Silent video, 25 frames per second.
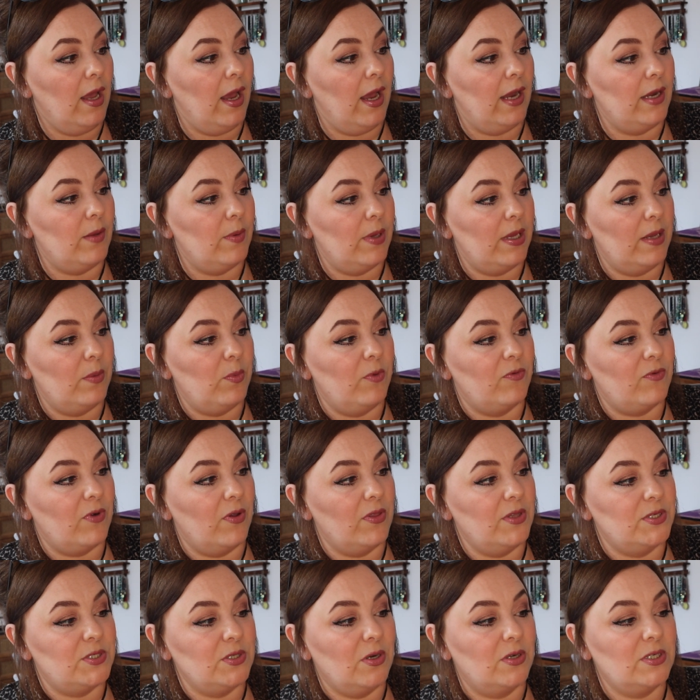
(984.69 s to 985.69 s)
Anyway, we've got
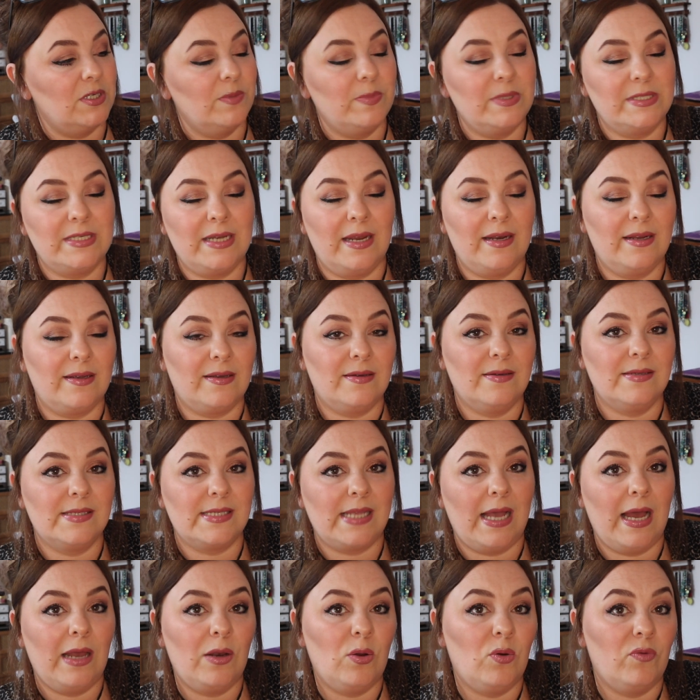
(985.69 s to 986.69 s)
the Dr. Botanicals
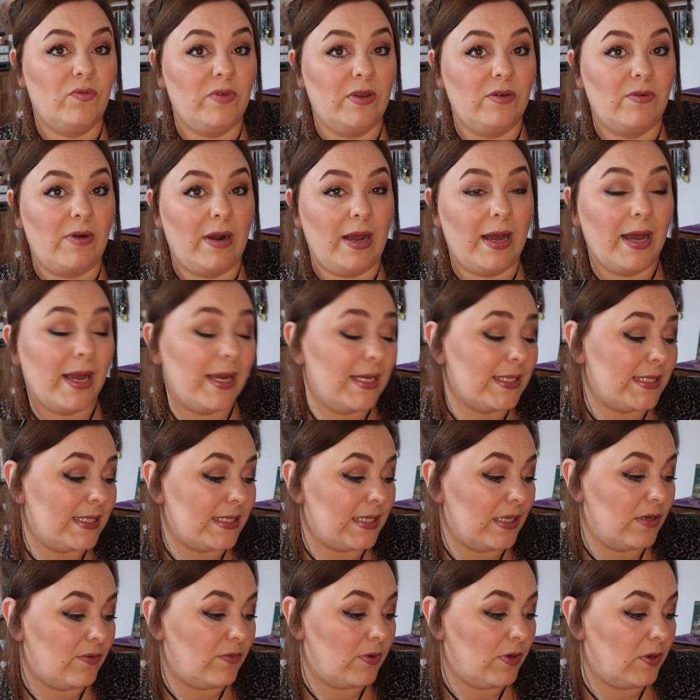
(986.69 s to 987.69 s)
Aloe Vera Eye
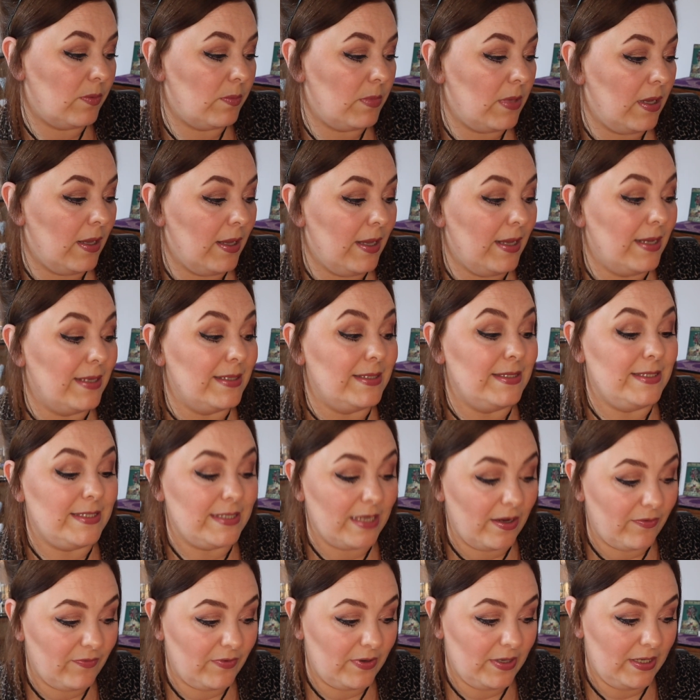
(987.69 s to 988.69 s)
Serum.
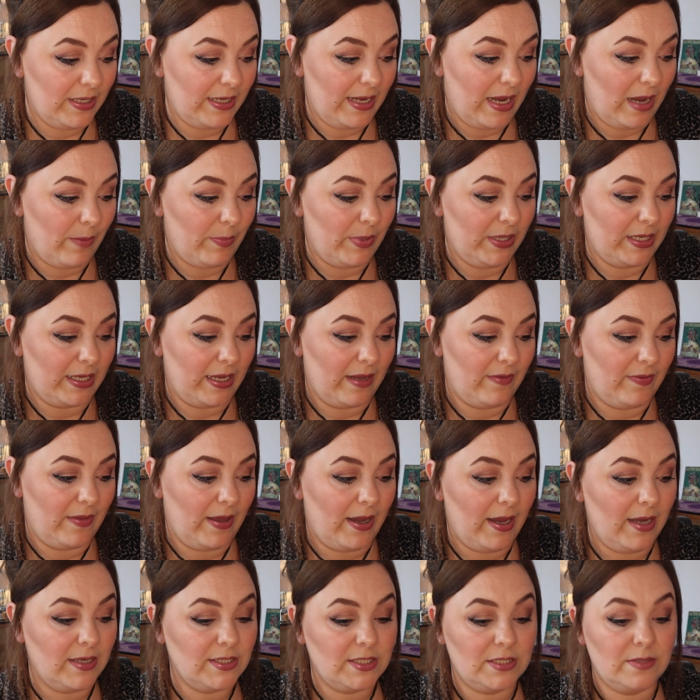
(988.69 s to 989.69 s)
Definitely happy to get
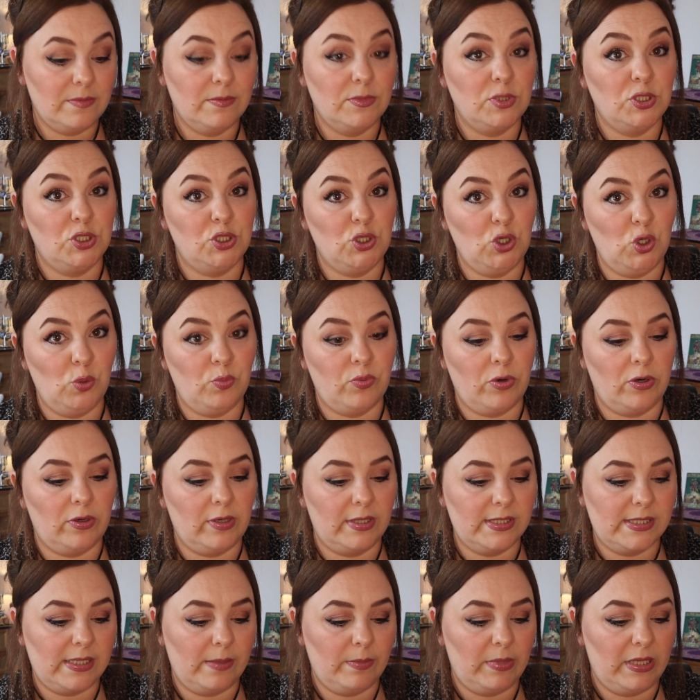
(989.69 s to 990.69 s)
that. Two
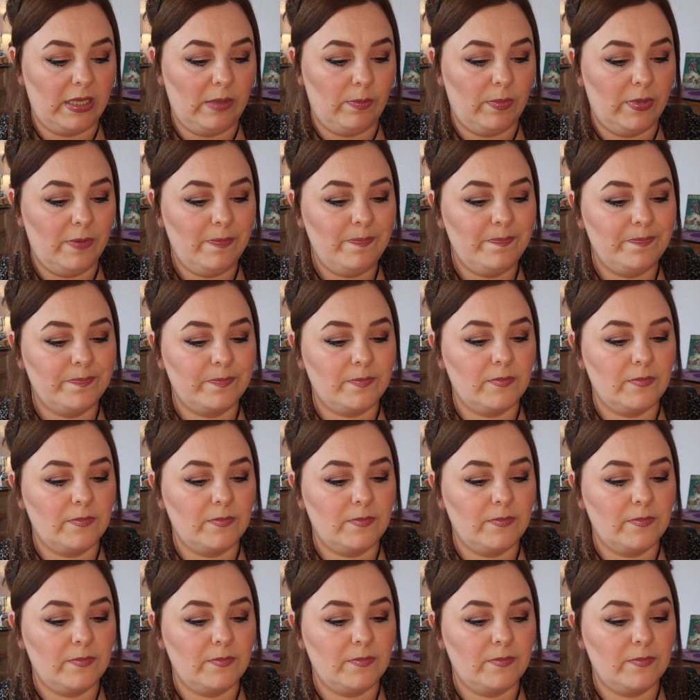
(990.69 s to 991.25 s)
products I'm keeping.